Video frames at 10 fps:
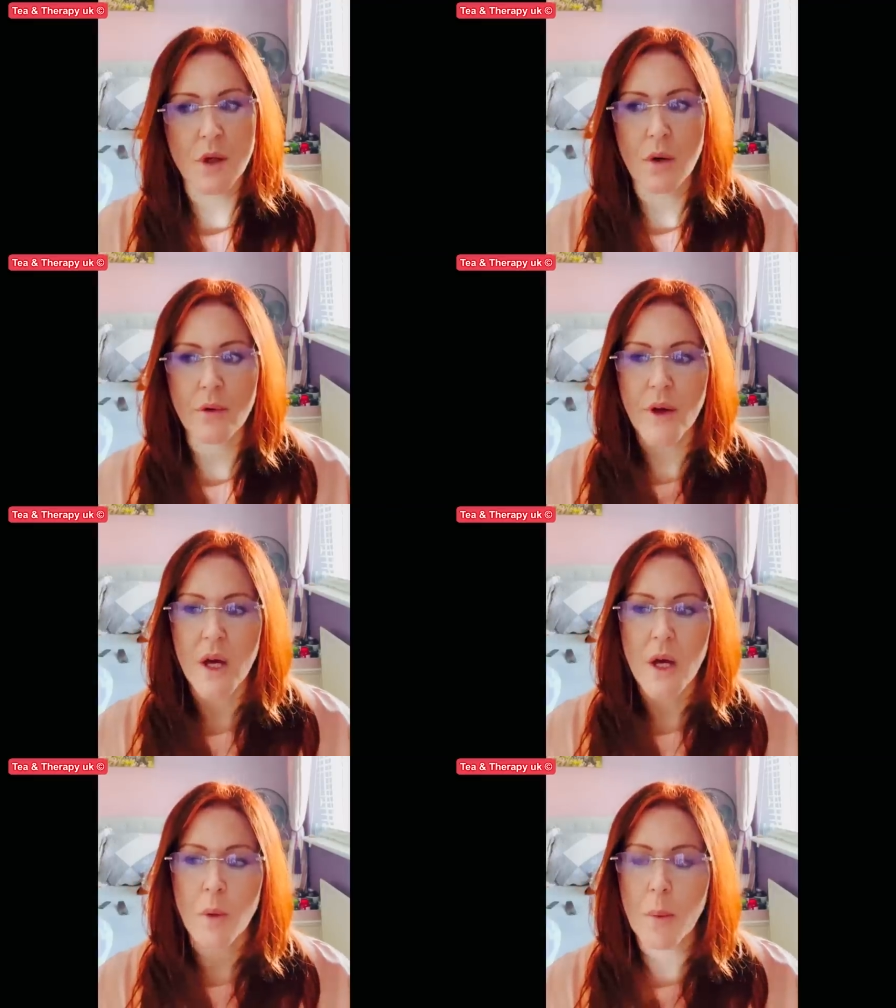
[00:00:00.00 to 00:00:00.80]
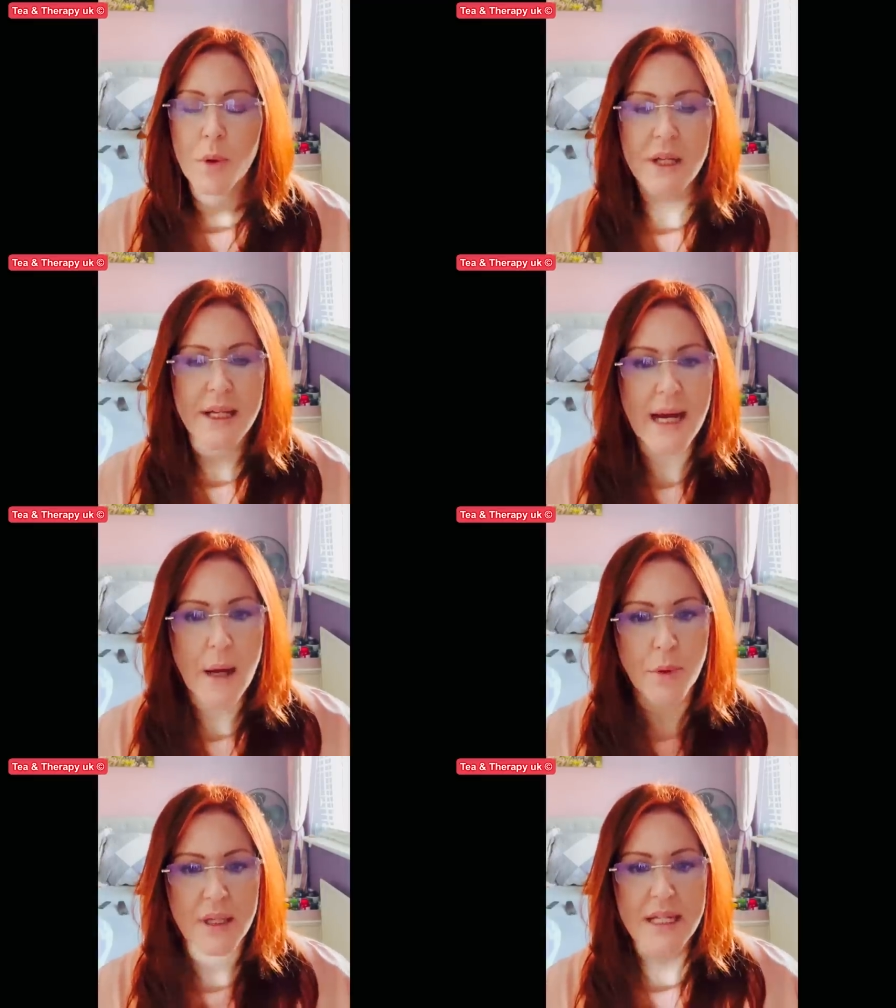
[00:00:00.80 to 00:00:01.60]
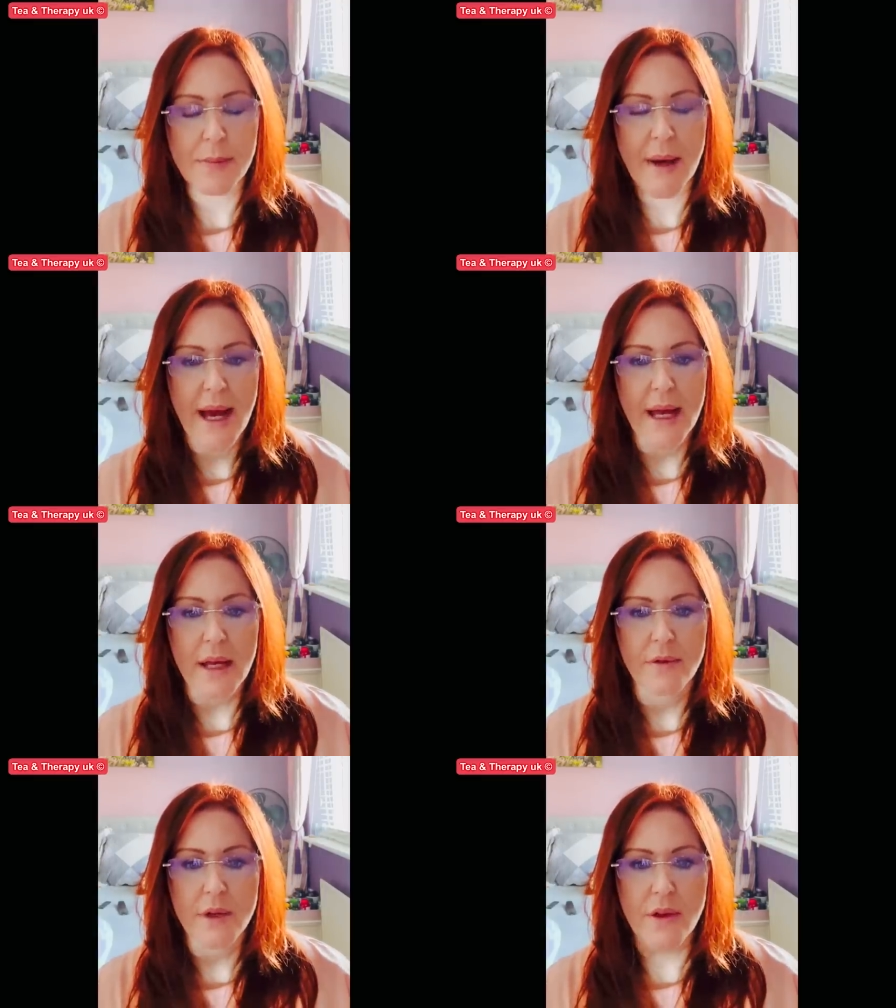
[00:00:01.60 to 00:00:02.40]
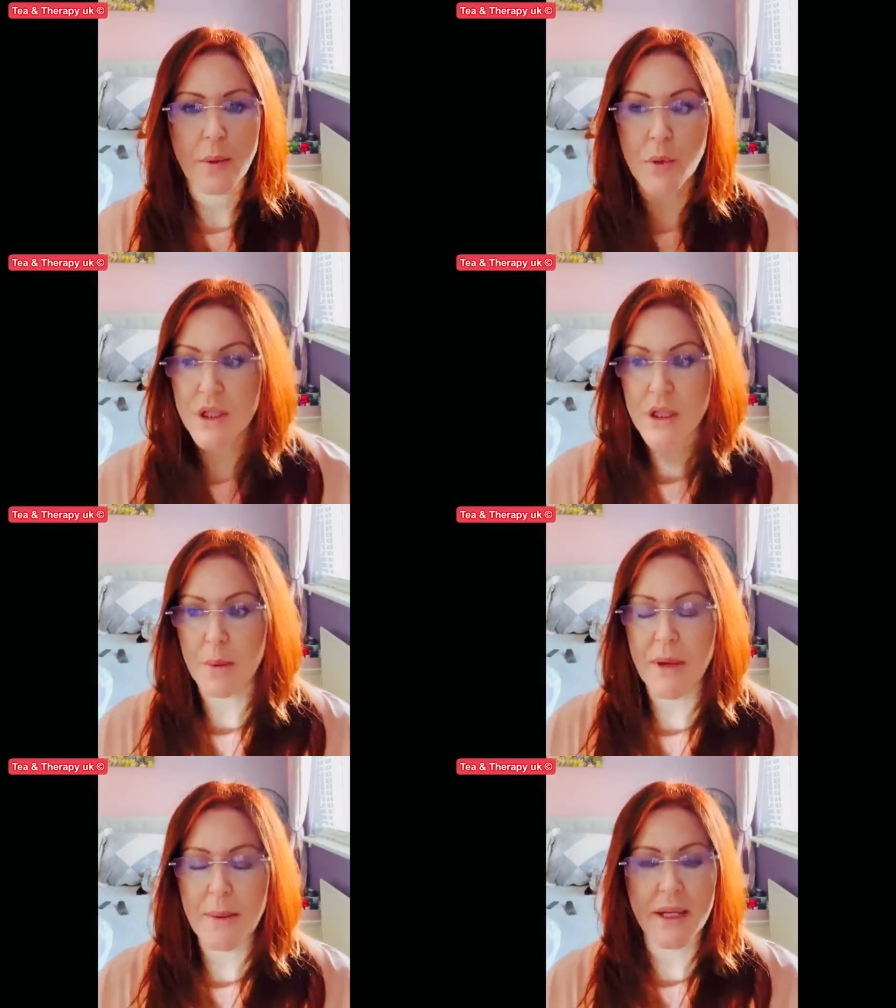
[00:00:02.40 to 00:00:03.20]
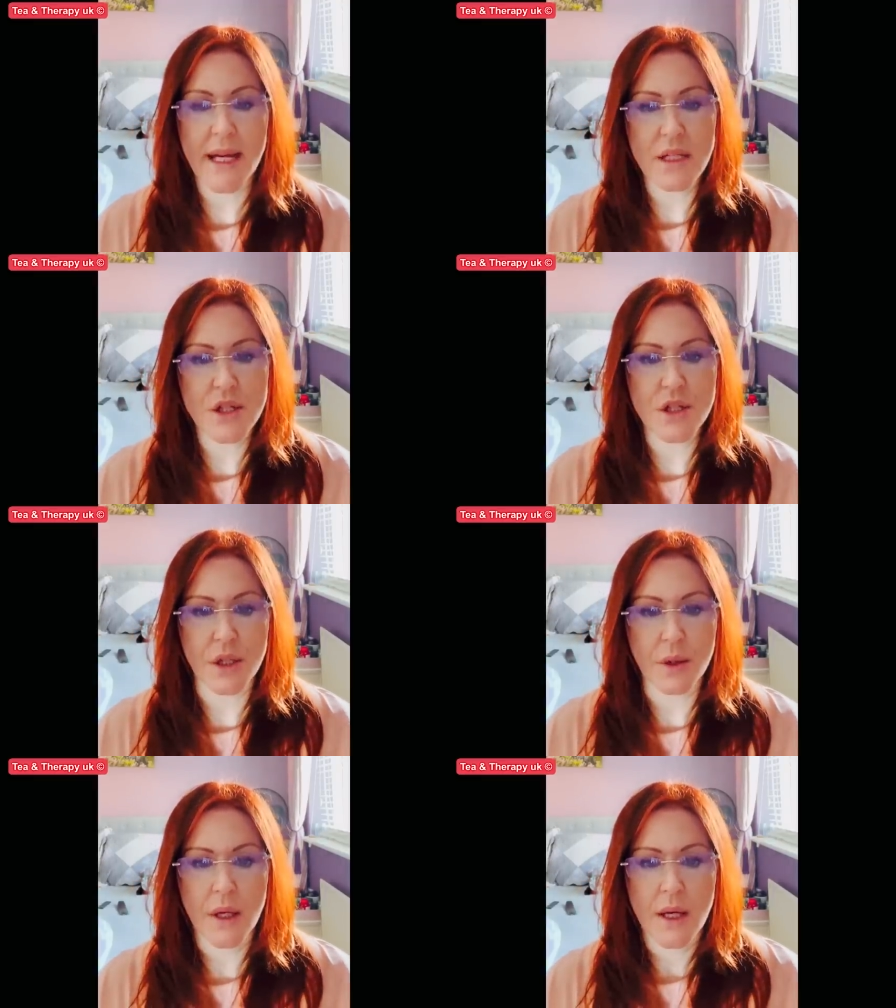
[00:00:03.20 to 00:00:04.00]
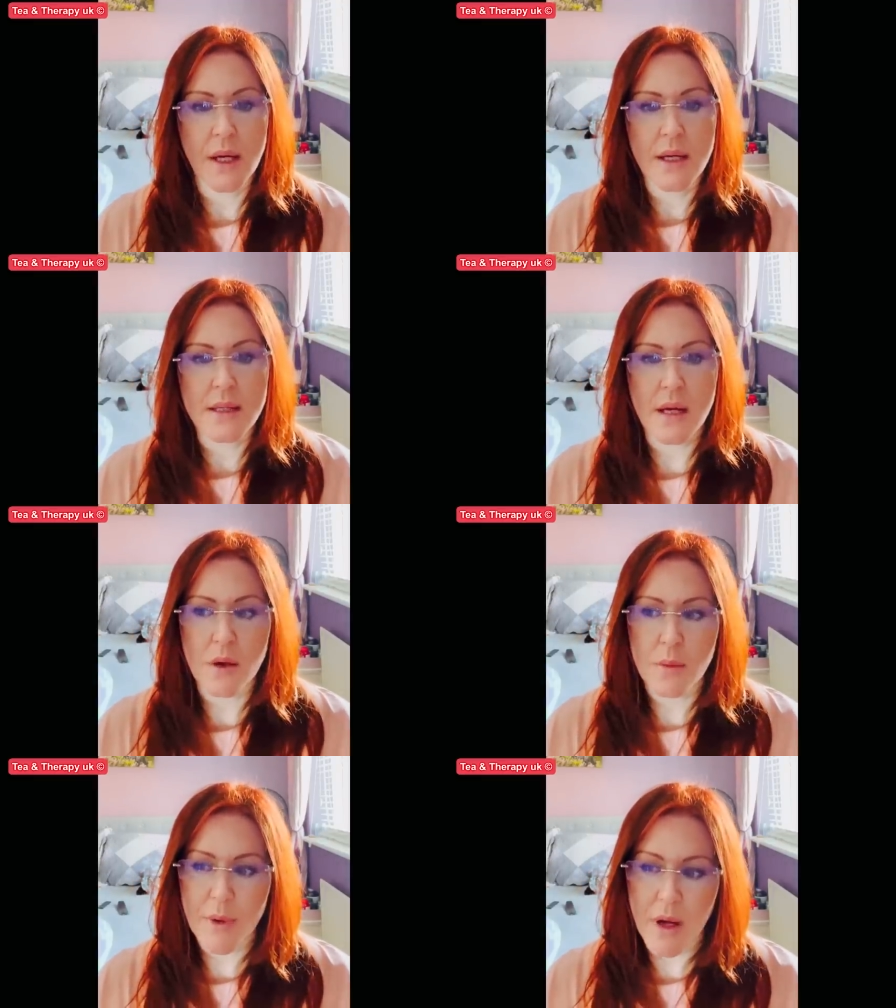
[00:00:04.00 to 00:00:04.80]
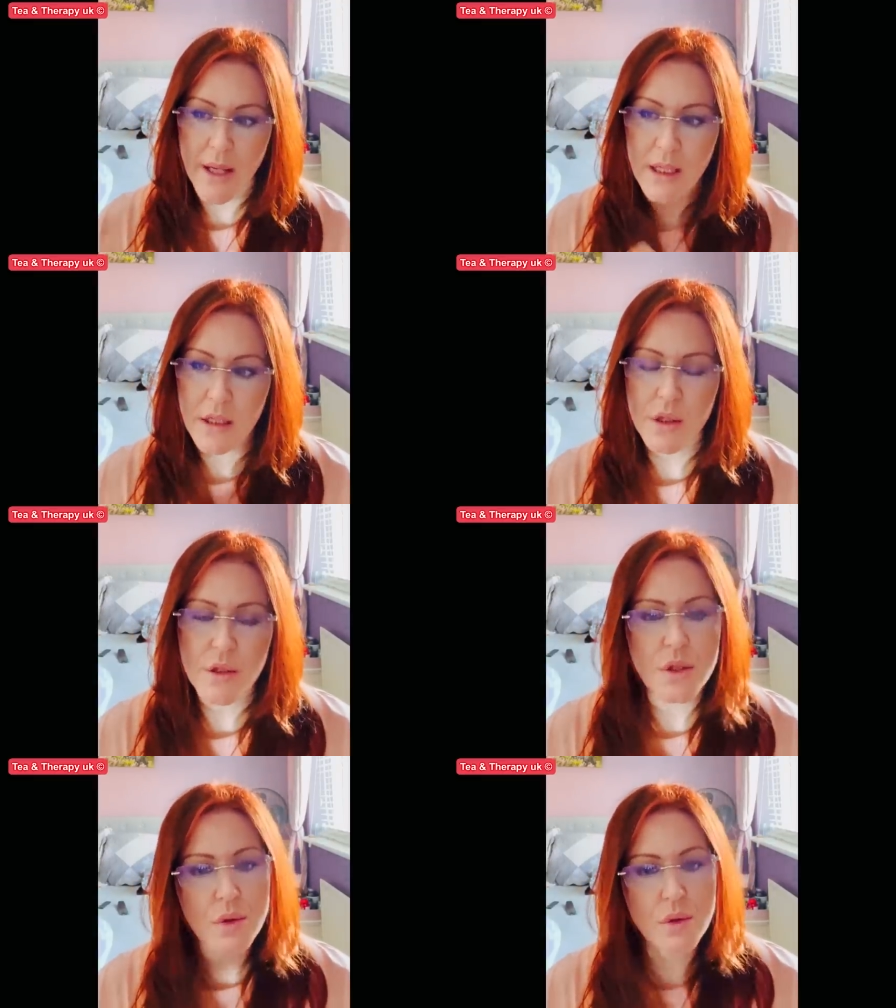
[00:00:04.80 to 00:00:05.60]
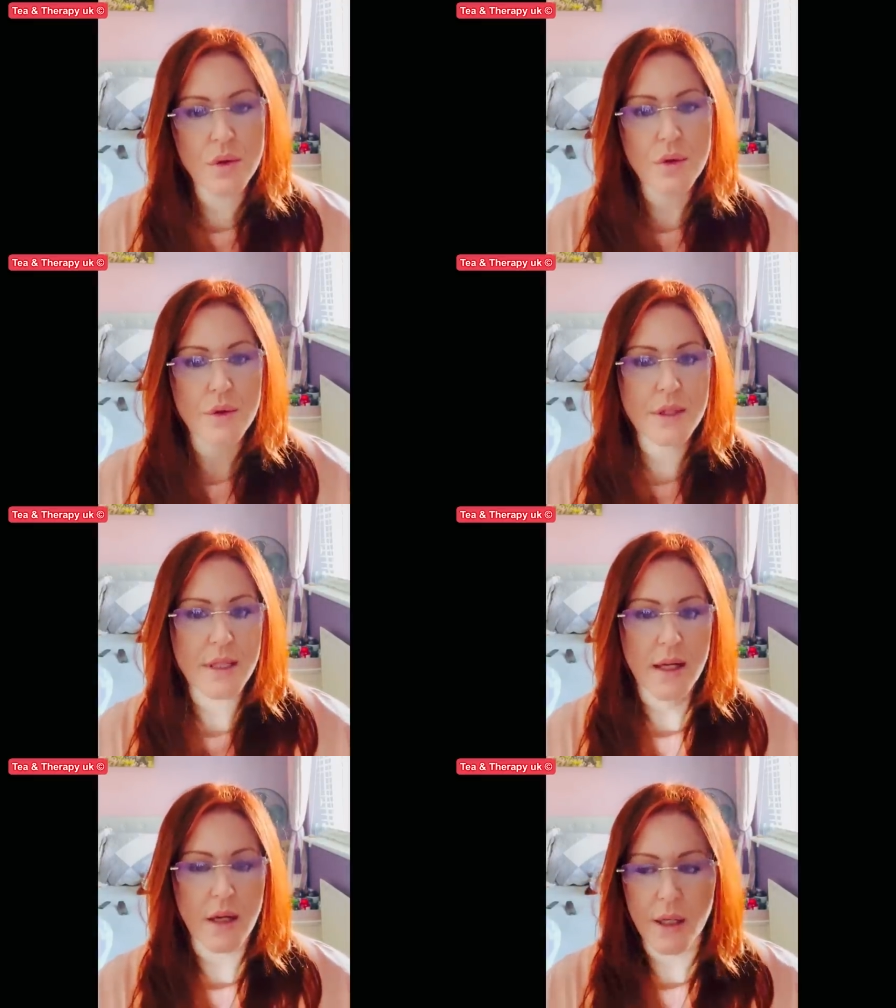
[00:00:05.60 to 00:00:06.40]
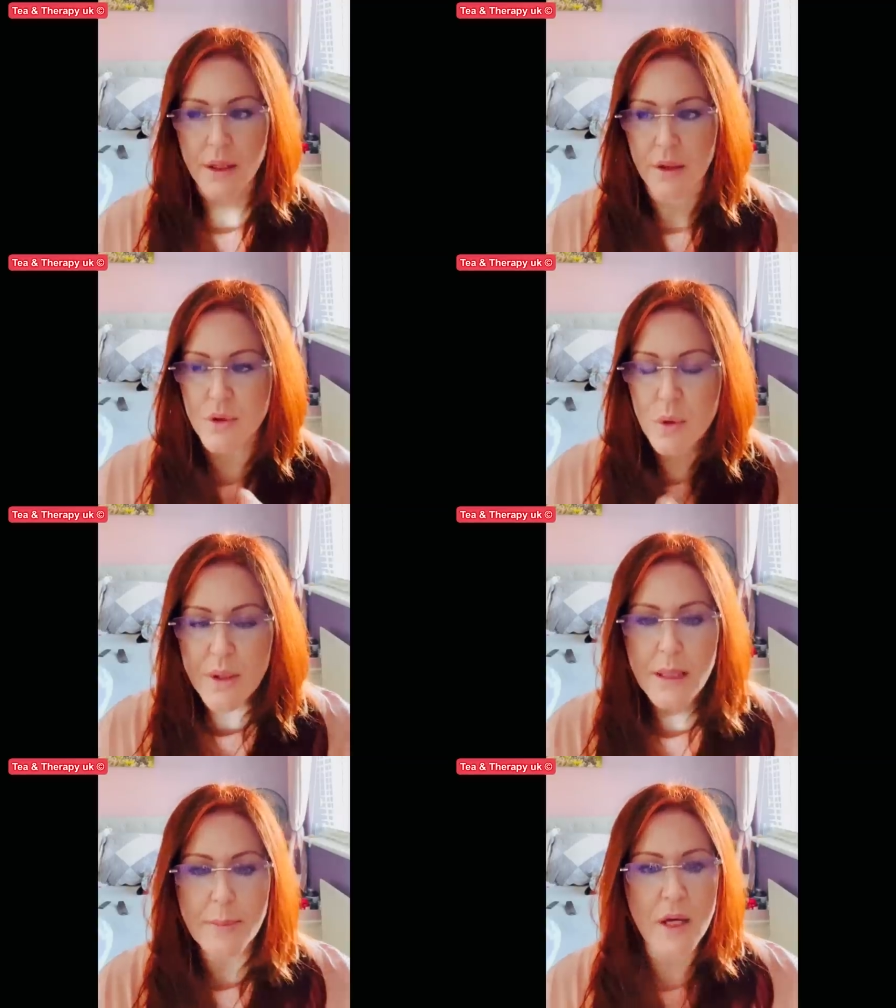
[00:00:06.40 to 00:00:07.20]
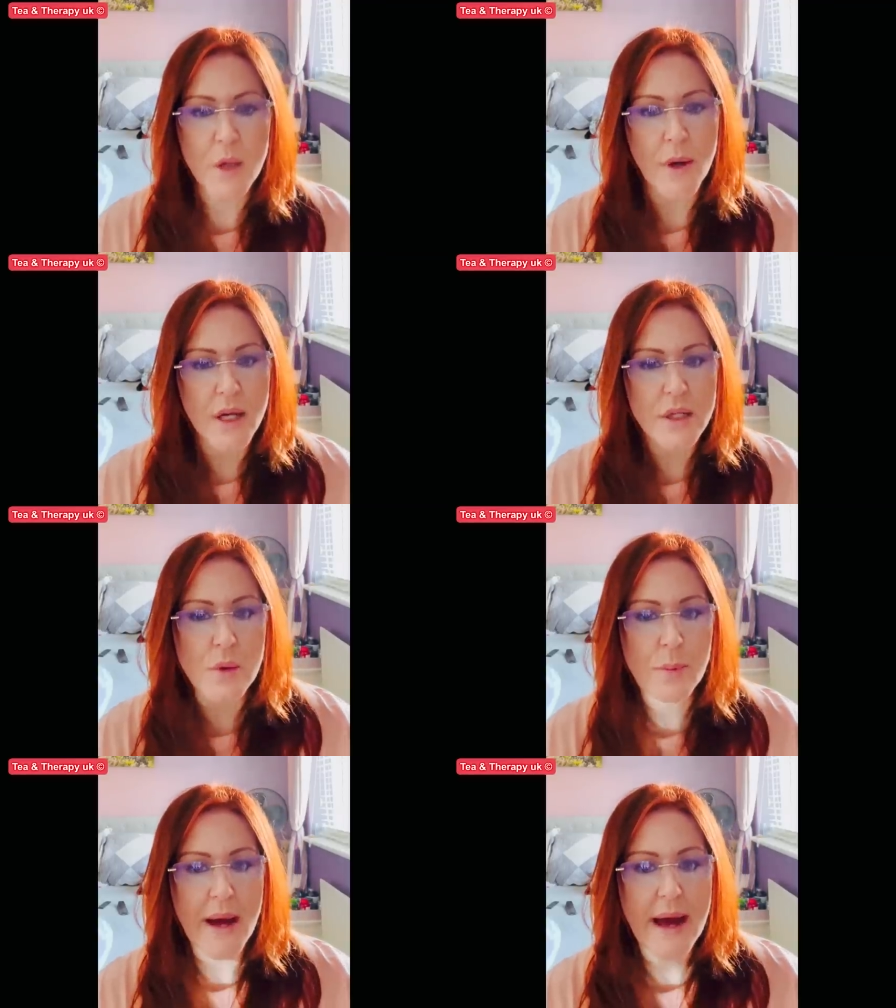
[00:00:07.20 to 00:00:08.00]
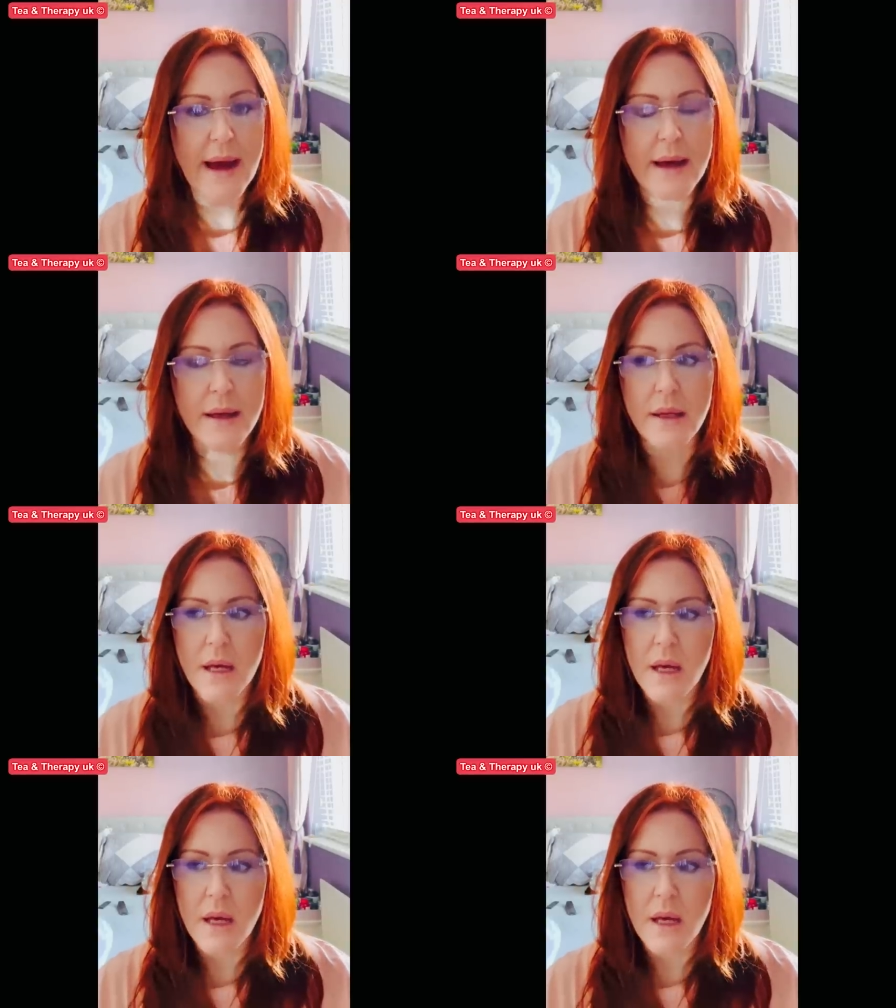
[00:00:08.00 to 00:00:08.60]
of what bully, how bullies behave, you know, they want to turn people against you. So behind closed doors, they're kind of talking about you behind your back,